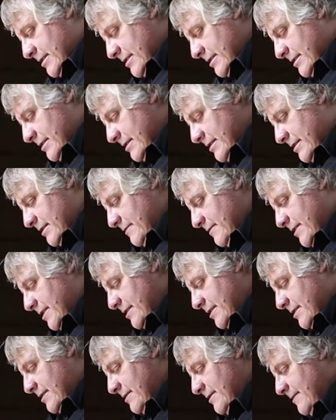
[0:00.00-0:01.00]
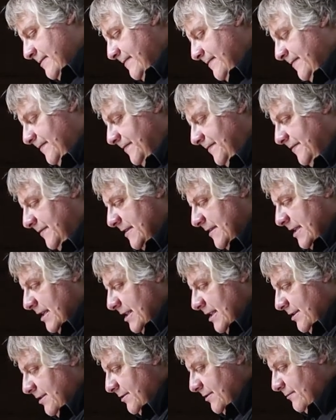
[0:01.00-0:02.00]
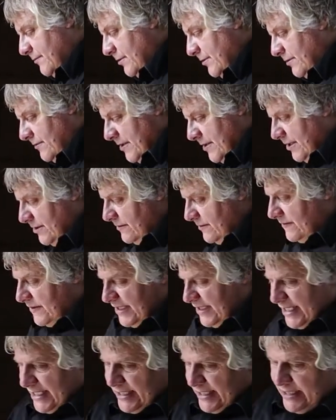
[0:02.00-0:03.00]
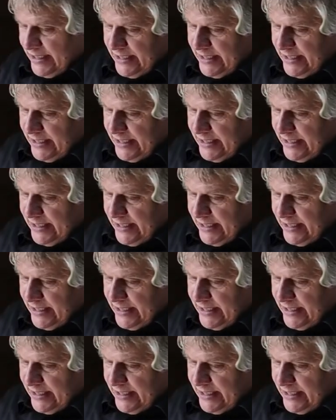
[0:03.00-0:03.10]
there we go. You roll right over that,